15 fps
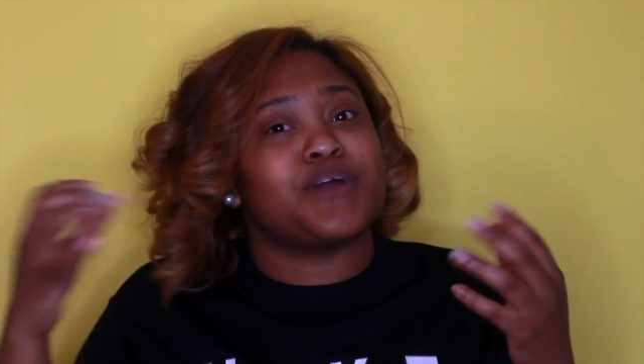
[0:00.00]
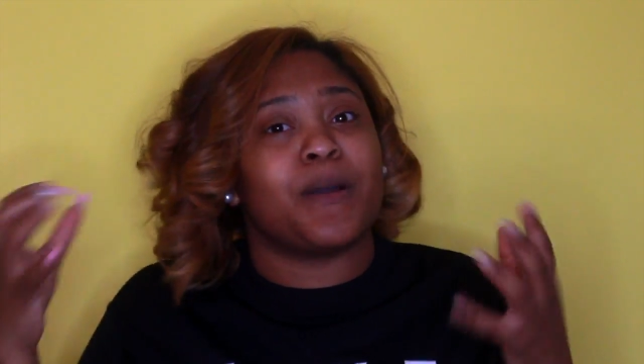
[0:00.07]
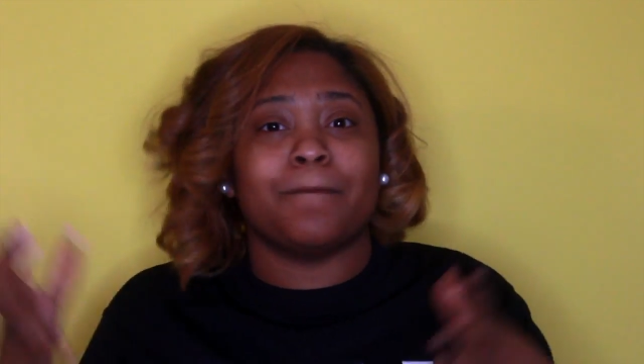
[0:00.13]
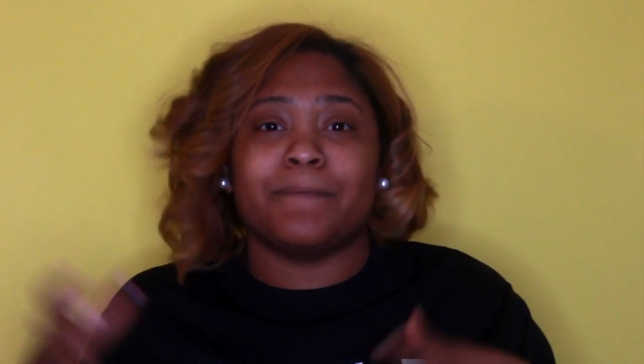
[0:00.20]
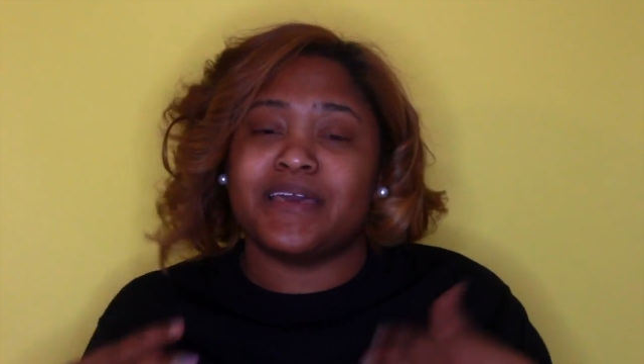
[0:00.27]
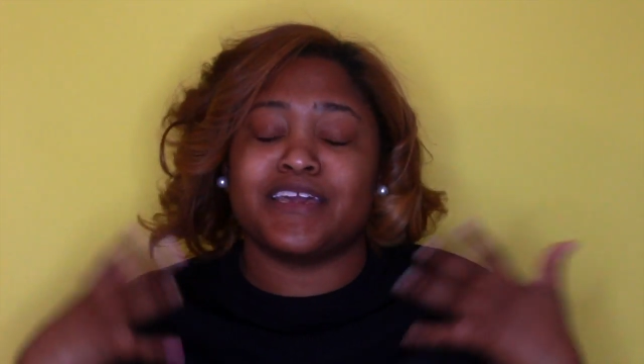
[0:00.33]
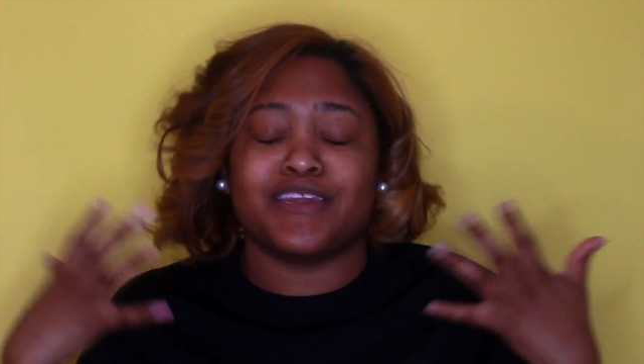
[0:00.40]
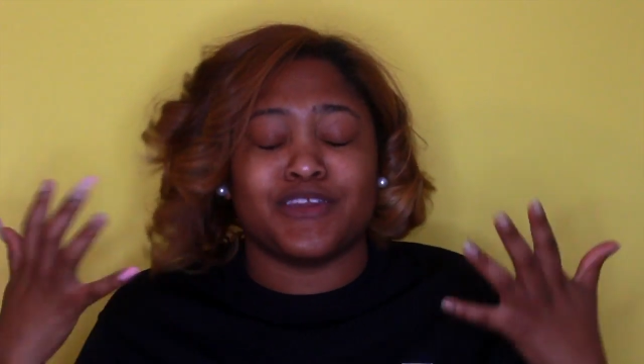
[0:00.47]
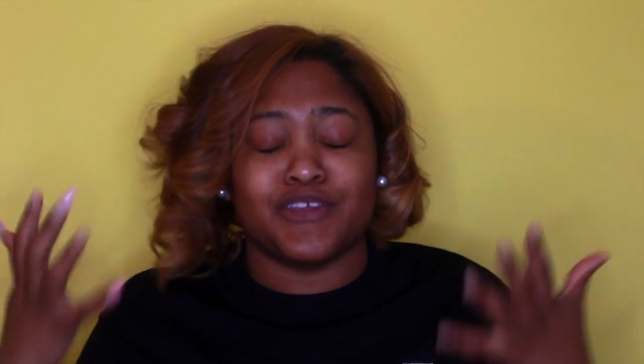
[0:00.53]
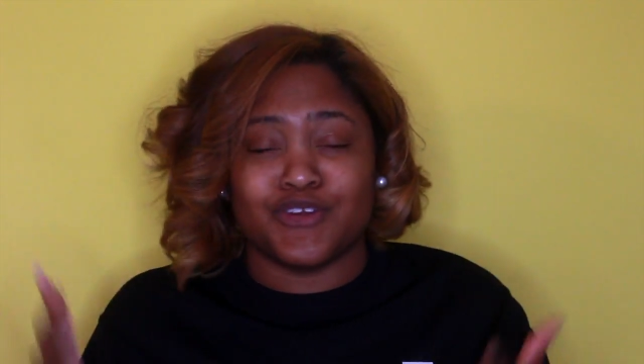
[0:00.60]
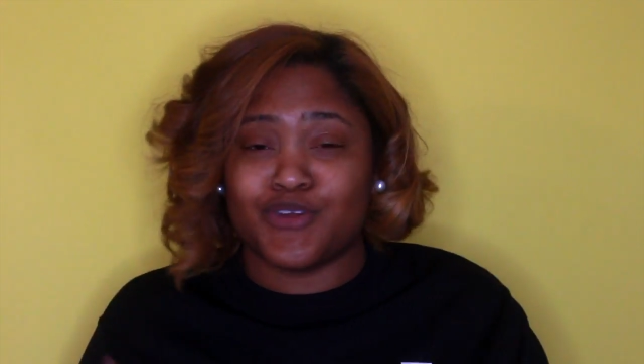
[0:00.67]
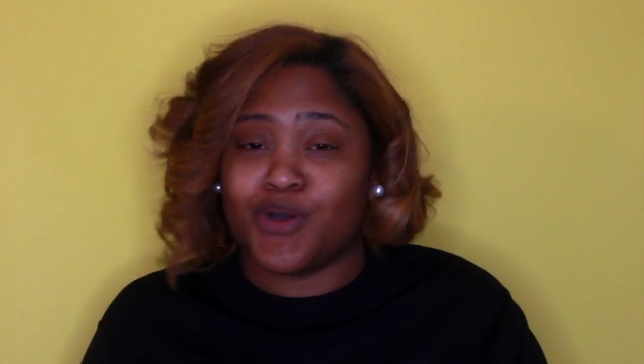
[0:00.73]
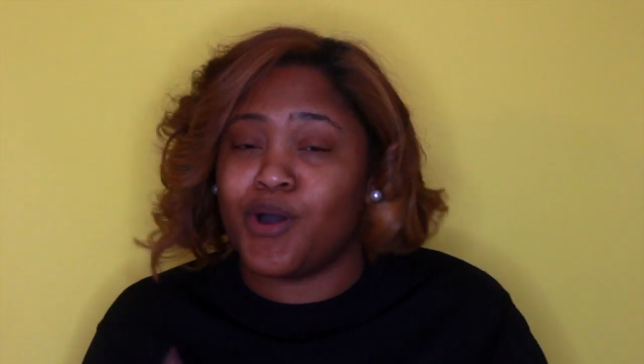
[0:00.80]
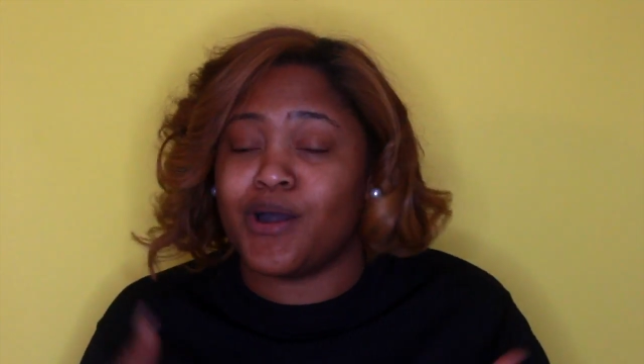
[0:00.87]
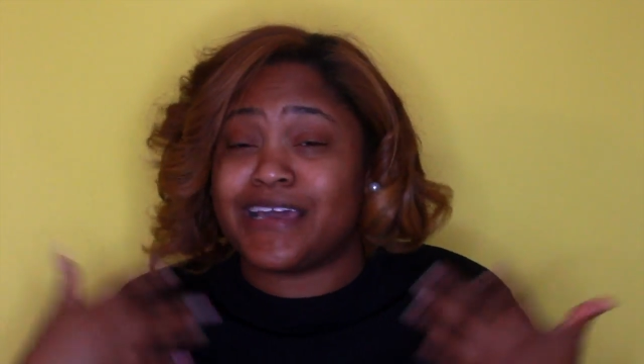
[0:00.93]
on being an
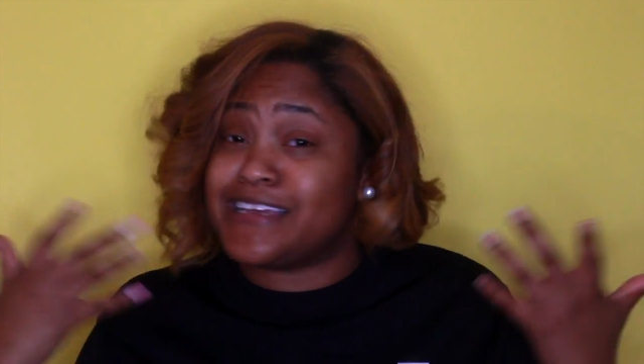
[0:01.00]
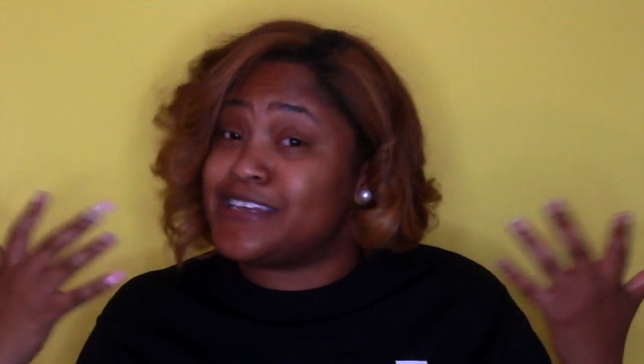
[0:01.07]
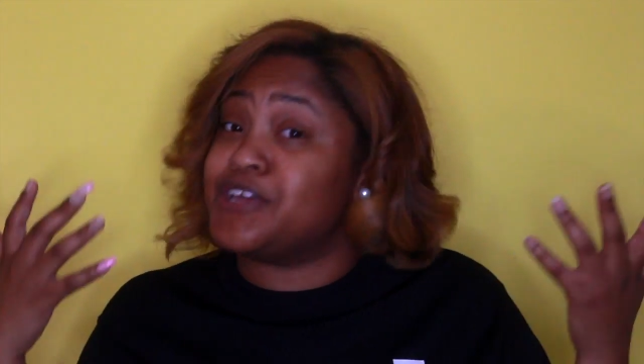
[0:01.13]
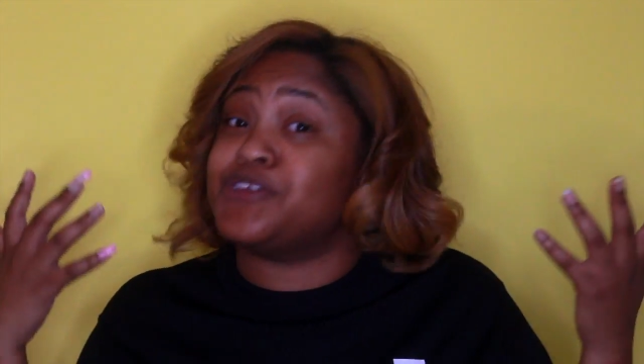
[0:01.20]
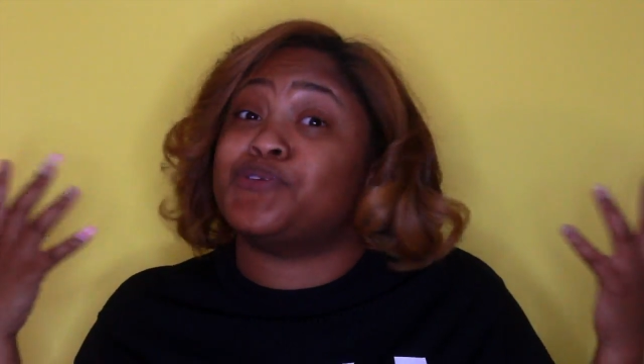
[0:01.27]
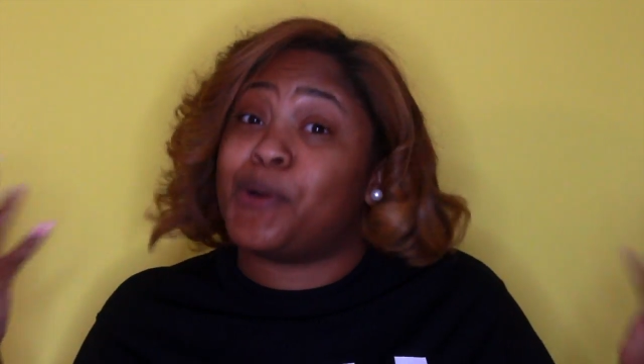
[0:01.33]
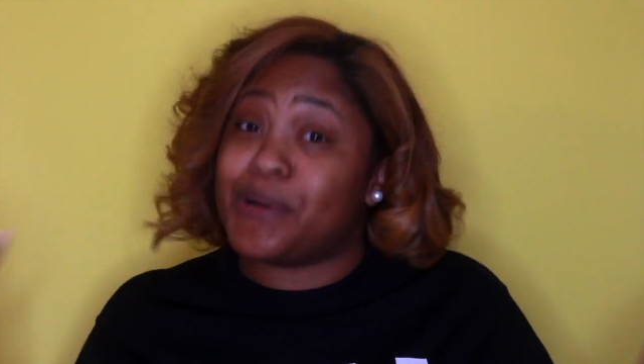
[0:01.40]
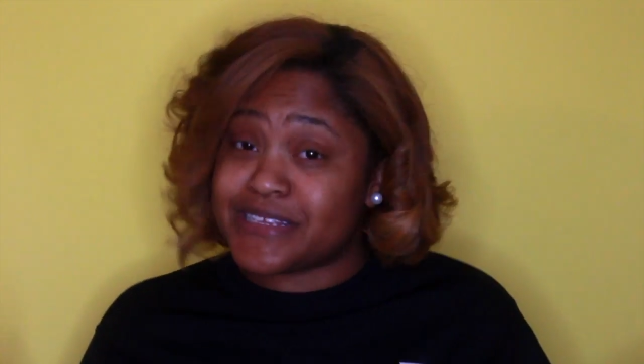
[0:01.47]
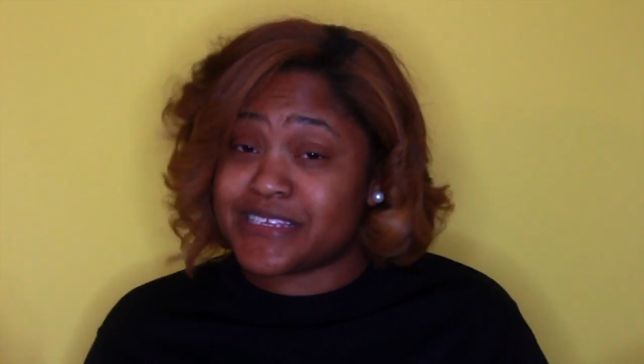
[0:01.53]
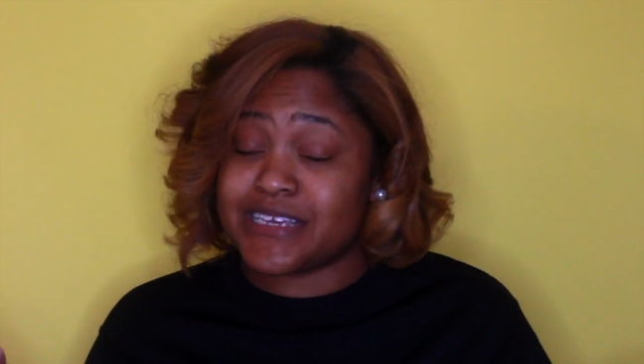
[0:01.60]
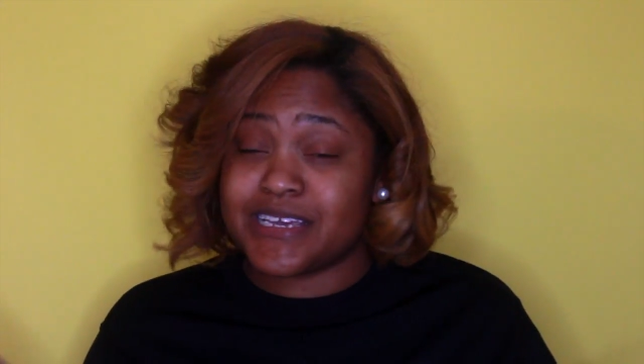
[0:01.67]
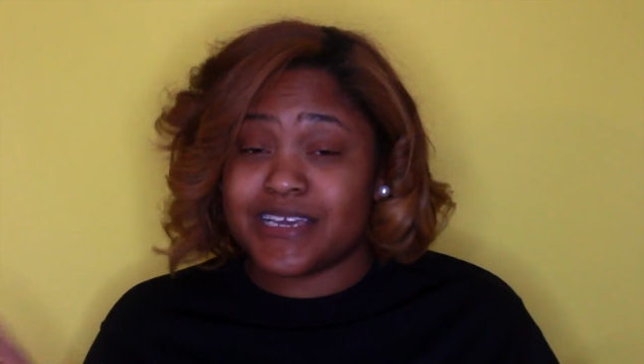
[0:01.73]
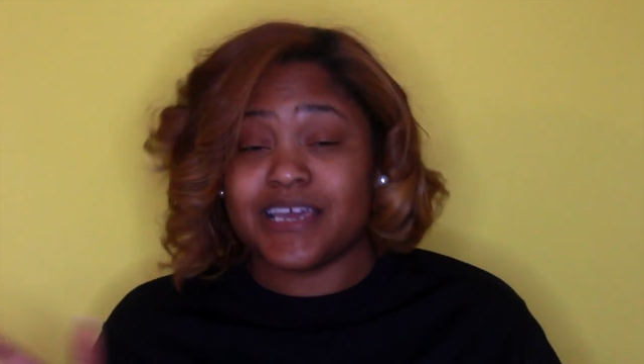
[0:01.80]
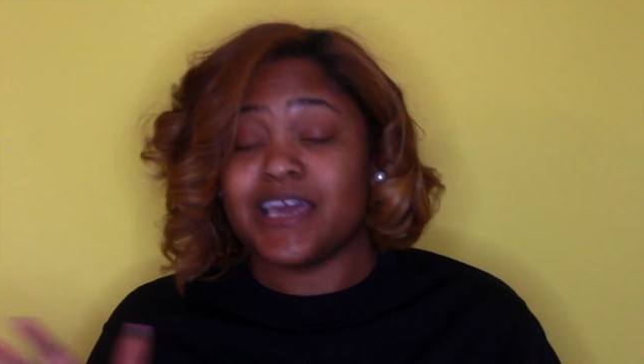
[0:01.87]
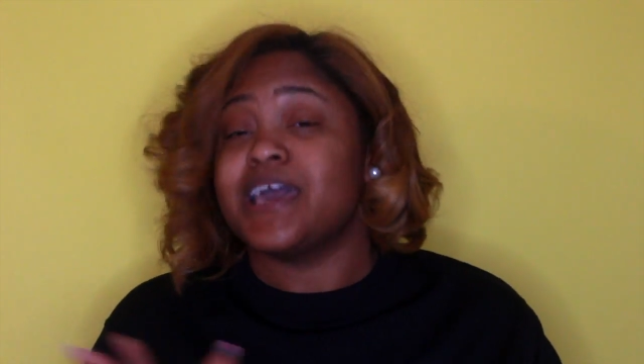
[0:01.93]
adult and
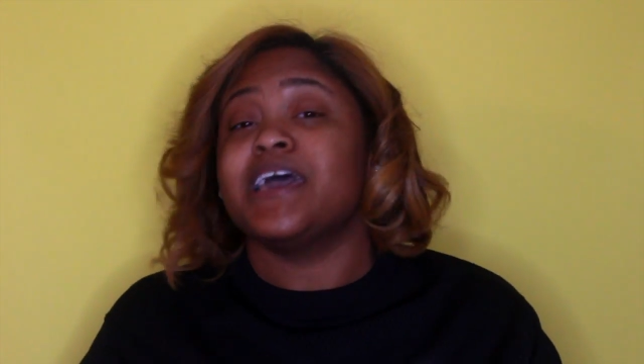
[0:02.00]
adulting.